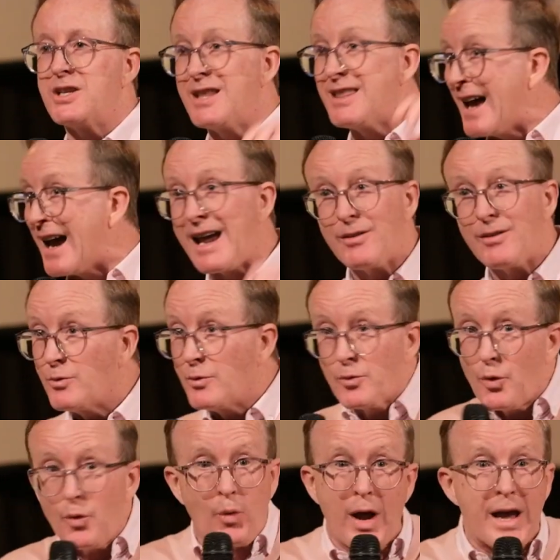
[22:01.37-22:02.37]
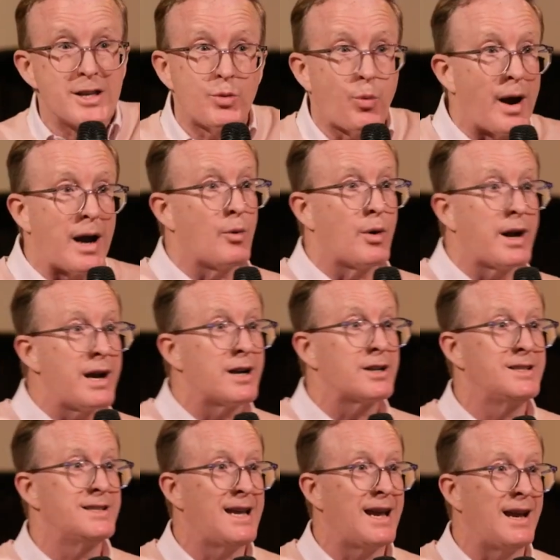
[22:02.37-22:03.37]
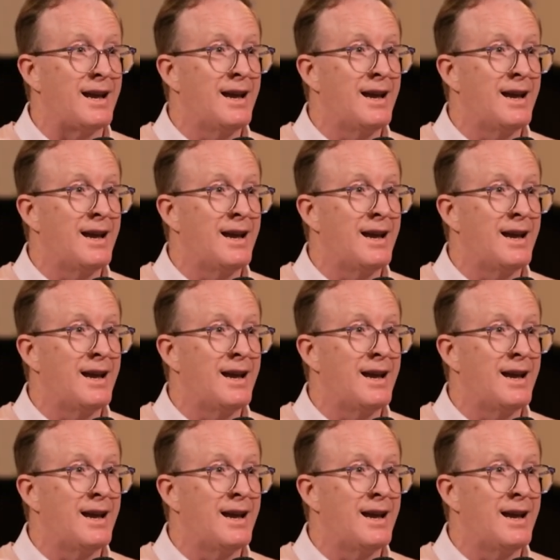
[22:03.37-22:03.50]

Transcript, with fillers: That is why we're here today.